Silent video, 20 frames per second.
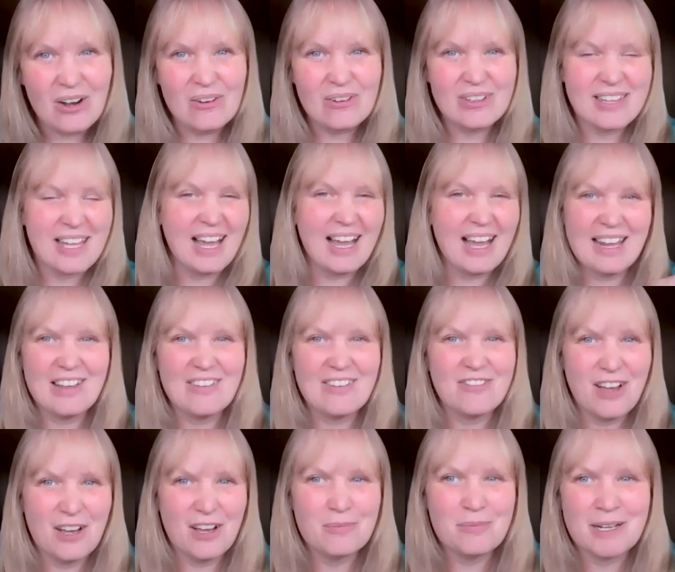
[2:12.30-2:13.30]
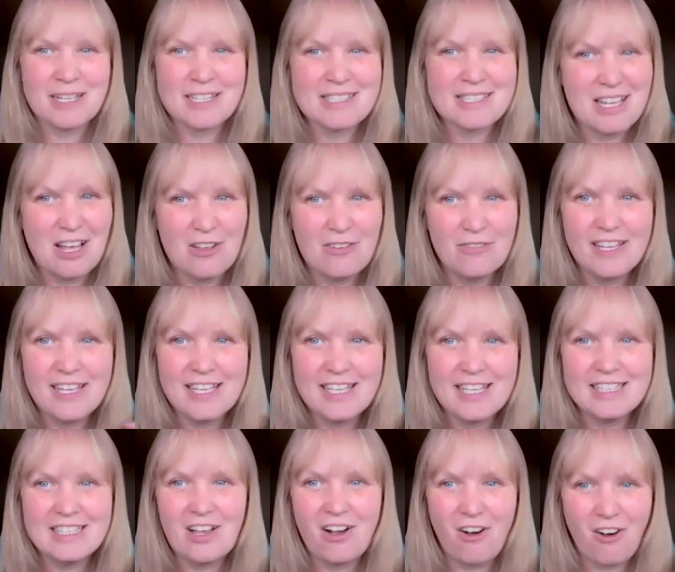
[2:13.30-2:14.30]
know that I have found myself
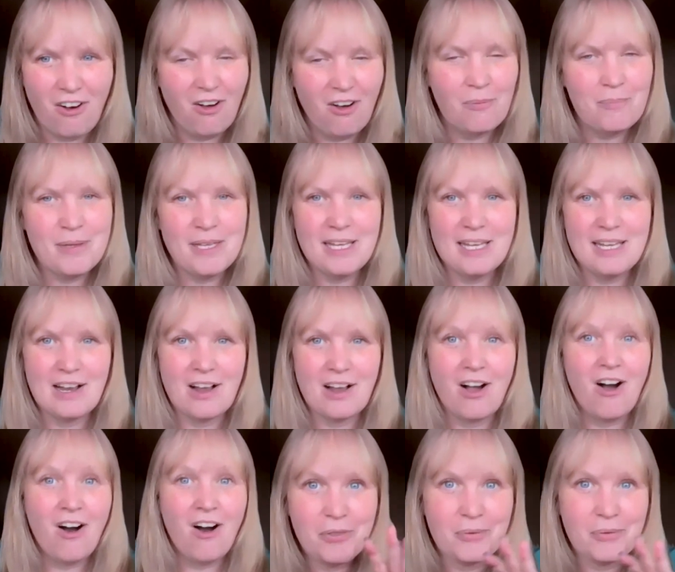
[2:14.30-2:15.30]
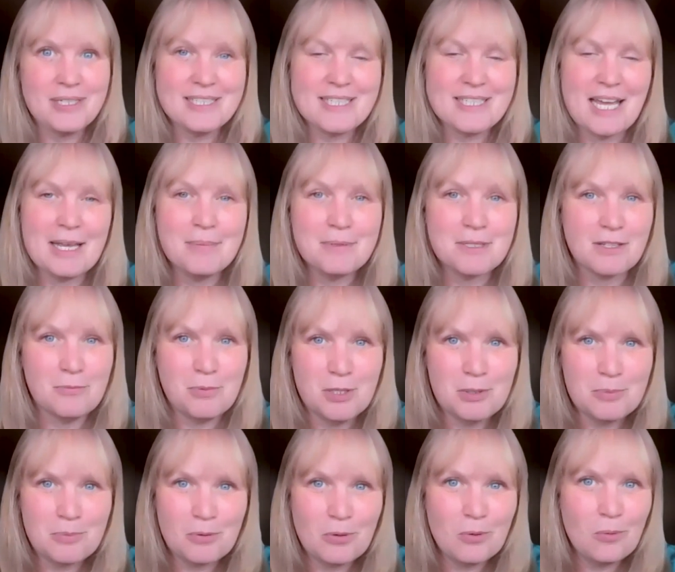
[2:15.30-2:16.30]
being all 3 types of
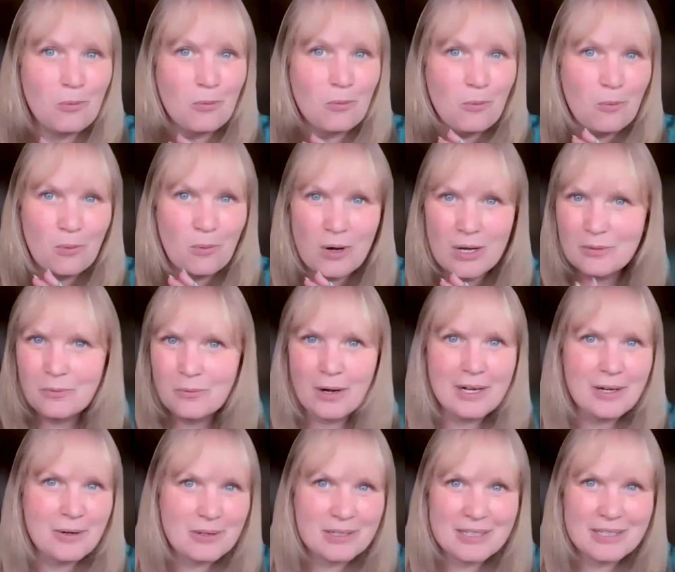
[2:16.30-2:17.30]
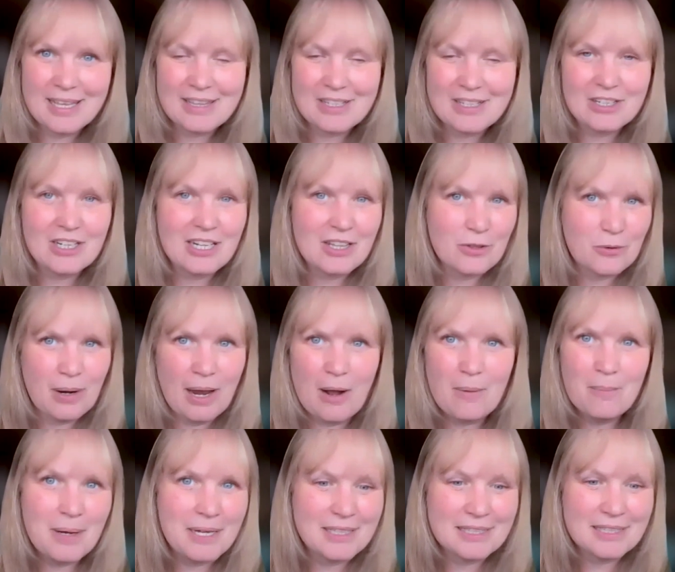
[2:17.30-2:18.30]
people one way or another
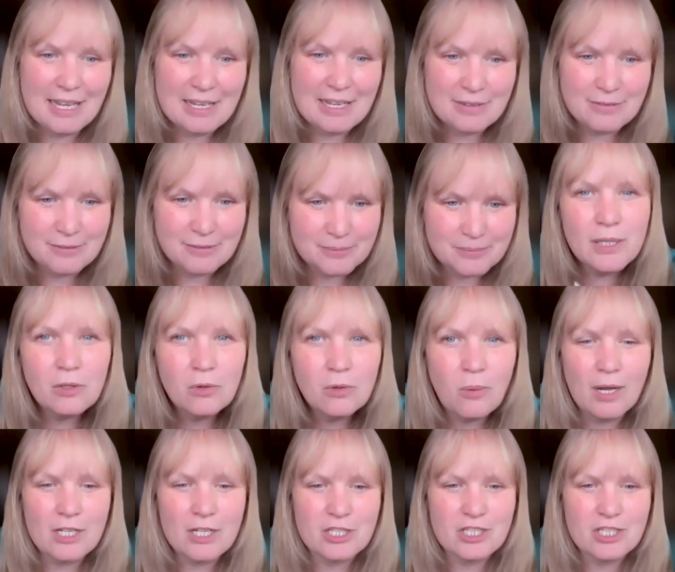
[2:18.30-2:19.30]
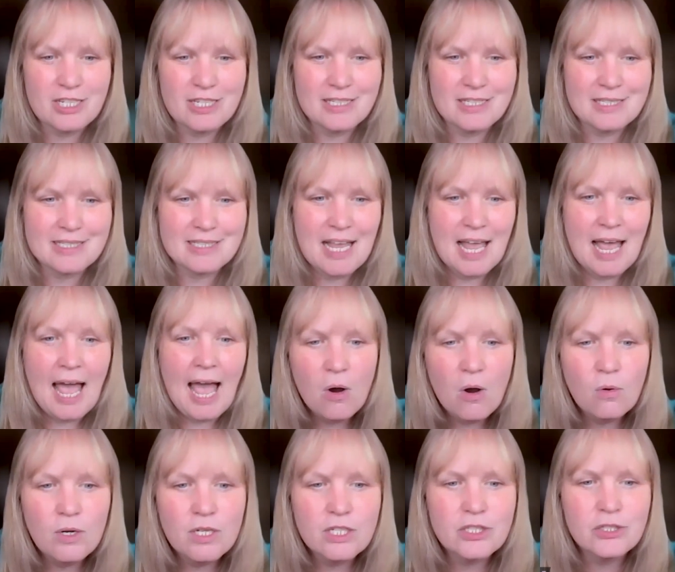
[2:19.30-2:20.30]
throughout my life. The real question is,
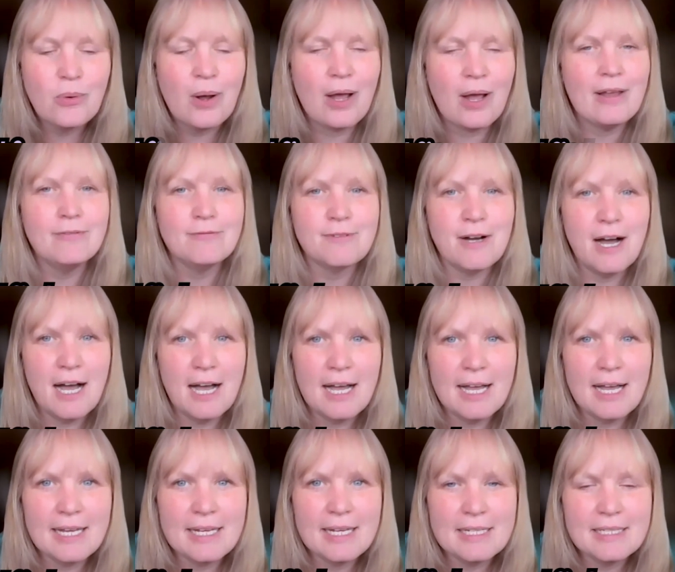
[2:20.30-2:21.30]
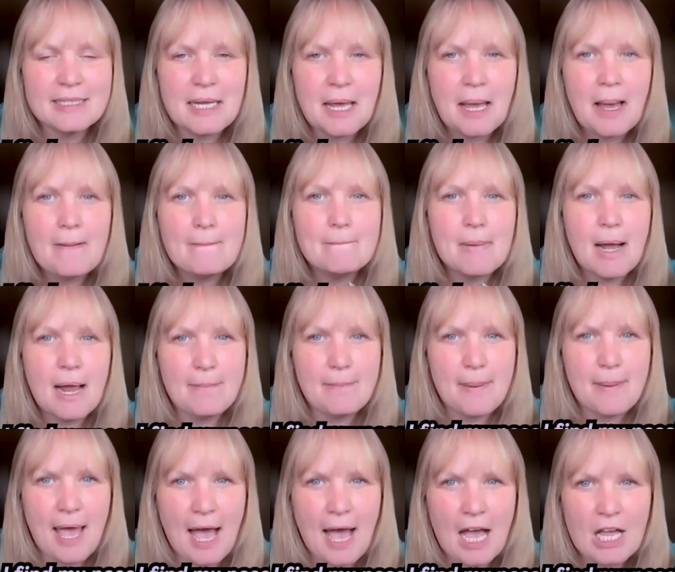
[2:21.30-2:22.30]
how do I find
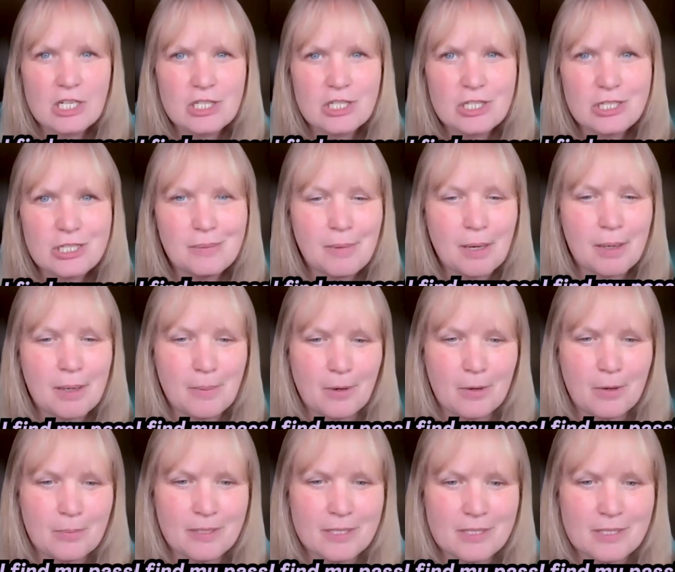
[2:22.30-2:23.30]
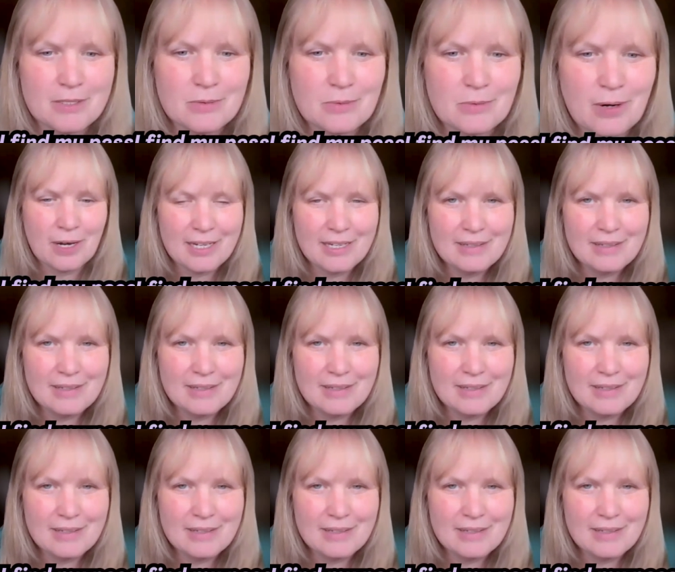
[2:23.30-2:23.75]
my passion and my purpose,